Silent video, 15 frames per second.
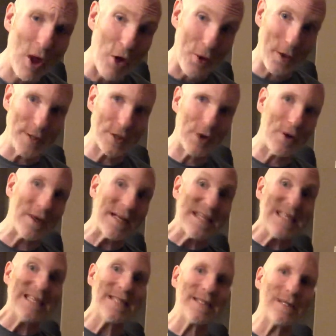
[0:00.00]
are things that are
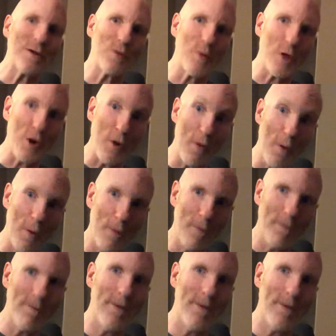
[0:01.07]
consistent with your own